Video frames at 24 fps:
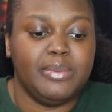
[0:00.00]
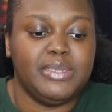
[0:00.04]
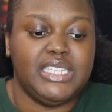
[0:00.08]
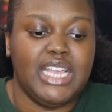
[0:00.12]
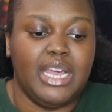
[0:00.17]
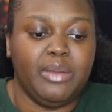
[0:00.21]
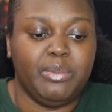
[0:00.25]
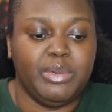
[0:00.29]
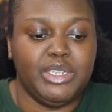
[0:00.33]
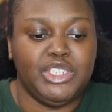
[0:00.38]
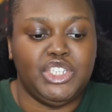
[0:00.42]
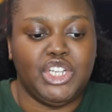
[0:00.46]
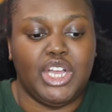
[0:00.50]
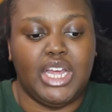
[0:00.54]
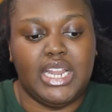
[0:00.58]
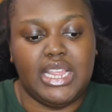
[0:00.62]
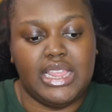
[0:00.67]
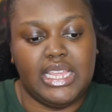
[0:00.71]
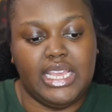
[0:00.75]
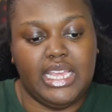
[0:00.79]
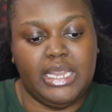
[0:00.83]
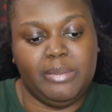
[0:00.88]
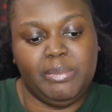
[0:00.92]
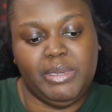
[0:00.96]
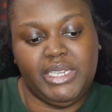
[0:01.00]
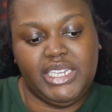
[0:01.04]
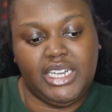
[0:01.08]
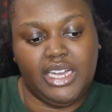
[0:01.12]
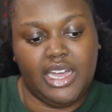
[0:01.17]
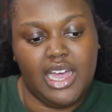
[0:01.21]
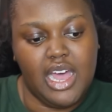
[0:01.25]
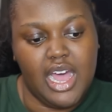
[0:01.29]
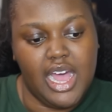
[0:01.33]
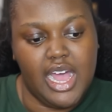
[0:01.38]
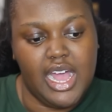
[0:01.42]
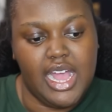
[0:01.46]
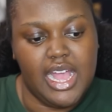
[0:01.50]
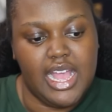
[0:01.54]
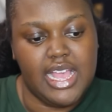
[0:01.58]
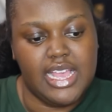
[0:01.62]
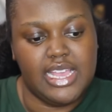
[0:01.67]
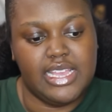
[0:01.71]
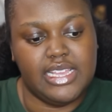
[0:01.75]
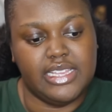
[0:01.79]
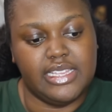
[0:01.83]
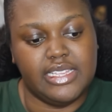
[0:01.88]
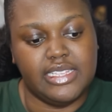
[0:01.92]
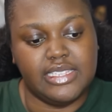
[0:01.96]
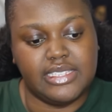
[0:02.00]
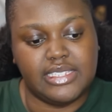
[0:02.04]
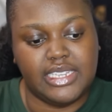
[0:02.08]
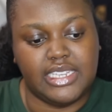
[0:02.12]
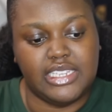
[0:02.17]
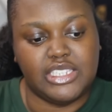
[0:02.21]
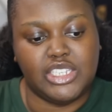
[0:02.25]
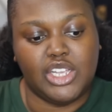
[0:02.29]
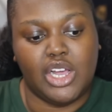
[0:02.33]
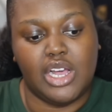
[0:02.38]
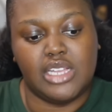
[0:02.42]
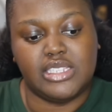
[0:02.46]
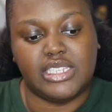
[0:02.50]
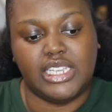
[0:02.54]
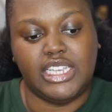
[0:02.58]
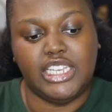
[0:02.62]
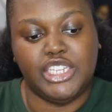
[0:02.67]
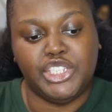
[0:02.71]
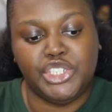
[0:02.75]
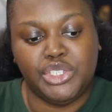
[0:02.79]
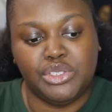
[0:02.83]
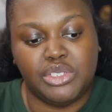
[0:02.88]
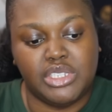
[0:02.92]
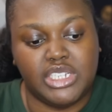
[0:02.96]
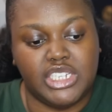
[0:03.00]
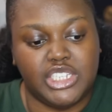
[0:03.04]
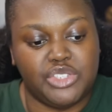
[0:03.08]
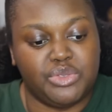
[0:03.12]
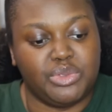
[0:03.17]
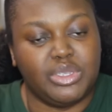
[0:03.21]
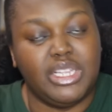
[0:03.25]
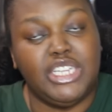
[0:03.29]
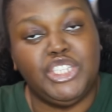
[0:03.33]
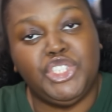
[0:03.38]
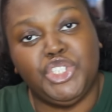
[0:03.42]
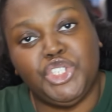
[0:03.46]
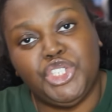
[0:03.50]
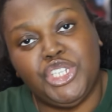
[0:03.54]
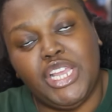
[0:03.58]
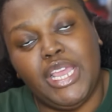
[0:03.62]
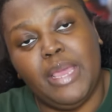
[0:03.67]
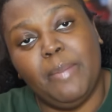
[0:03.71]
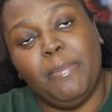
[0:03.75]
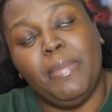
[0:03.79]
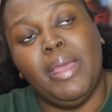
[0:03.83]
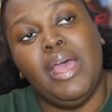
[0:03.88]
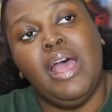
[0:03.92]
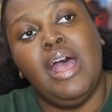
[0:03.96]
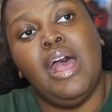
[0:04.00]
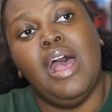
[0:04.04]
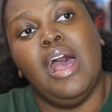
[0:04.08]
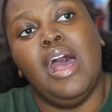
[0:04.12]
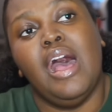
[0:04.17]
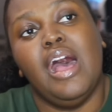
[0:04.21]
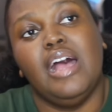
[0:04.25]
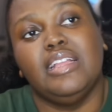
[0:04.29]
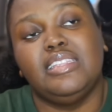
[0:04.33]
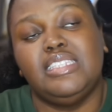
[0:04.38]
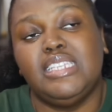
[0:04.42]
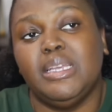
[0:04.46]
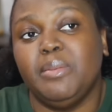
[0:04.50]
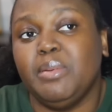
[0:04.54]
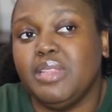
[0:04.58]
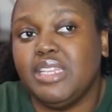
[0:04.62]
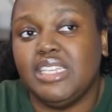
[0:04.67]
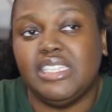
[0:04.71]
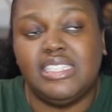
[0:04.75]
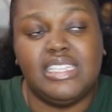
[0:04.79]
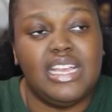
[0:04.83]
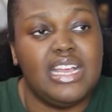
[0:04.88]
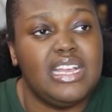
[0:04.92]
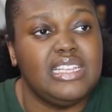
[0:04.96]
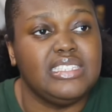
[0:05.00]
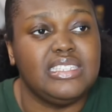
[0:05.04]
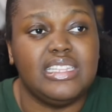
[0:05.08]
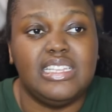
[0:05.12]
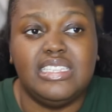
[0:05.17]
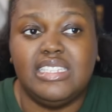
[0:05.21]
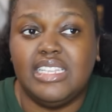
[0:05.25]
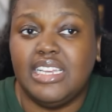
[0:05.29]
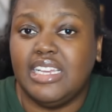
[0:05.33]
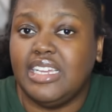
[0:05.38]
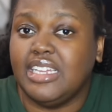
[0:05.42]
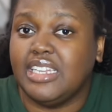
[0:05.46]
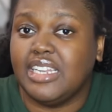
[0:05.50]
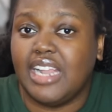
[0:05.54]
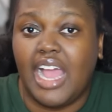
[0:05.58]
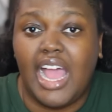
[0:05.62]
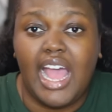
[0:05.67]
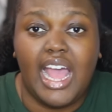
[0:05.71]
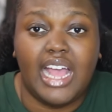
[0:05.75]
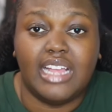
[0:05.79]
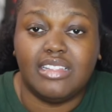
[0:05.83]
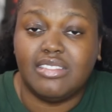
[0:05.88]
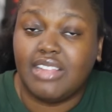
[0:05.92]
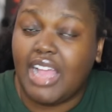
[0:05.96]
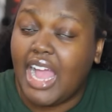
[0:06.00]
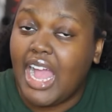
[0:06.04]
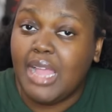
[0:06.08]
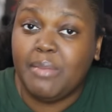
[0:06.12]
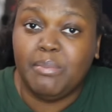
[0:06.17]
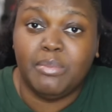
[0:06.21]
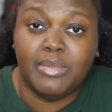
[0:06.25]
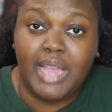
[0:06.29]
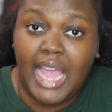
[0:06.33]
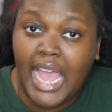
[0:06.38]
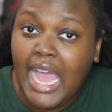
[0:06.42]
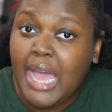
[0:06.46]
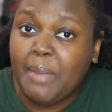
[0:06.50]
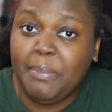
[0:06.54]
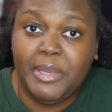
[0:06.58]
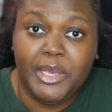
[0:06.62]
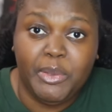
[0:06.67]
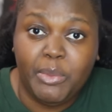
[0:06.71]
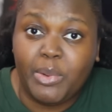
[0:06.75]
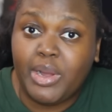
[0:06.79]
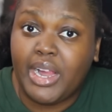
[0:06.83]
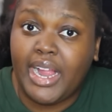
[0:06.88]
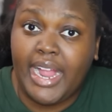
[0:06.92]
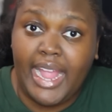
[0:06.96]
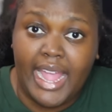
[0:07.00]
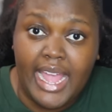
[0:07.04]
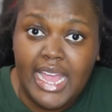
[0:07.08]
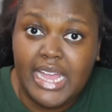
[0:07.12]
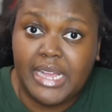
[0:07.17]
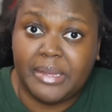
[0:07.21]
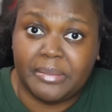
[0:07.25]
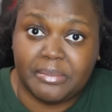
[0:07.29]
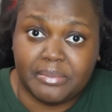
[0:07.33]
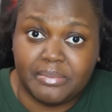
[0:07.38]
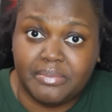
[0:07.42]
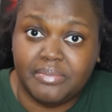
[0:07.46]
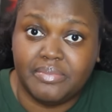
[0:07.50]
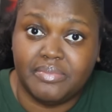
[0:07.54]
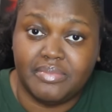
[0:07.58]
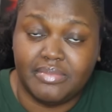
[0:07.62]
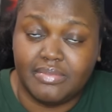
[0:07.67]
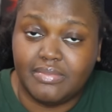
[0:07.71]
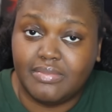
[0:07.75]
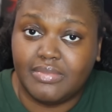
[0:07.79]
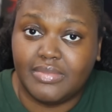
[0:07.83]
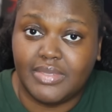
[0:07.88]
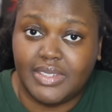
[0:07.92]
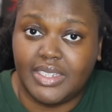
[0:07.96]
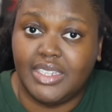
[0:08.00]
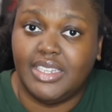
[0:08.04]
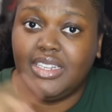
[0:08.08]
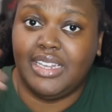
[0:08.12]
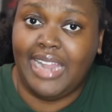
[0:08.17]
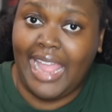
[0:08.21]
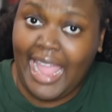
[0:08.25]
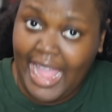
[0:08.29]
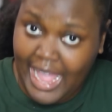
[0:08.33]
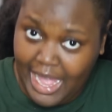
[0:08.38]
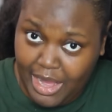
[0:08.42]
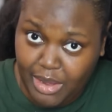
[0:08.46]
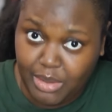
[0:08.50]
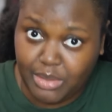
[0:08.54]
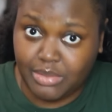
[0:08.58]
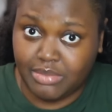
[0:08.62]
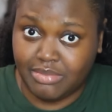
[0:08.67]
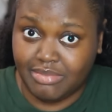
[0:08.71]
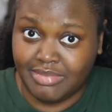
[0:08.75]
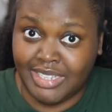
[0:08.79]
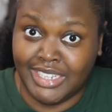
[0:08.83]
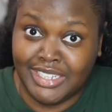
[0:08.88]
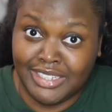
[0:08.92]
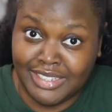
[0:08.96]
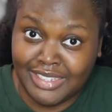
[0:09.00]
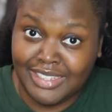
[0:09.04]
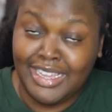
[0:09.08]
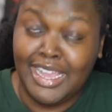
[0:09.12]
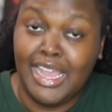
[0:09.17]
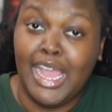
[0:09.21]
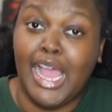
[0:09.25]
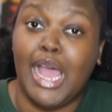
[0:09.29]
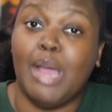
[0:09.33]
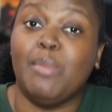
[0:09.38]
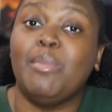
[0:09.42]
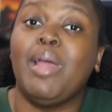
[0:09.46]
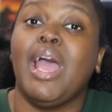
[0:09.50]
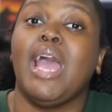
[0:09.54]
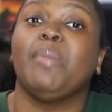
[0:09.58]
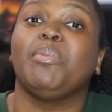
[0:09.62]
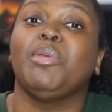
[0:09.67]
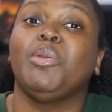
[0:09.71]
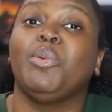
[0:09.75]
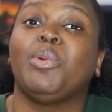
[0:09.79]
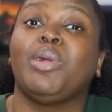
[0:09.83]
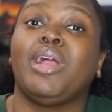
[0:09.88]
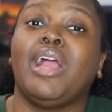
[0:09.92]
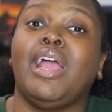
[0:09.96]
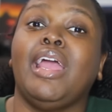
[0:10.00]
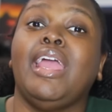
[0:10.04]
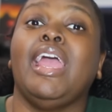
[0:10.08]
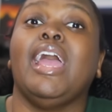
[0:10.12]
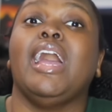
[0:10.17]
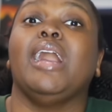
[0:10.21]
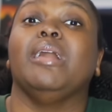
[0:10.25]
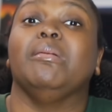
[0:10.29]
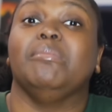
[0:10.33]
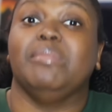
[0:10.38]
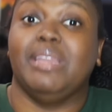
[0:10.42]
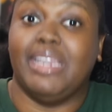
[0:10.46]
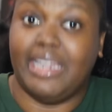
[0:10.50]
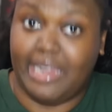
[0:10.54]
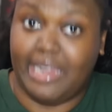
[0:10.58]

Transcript: upset with Jonathan because he's causing issues in his relationship. Timothy says, listen, I'm happy where I am now. I'm happy where I am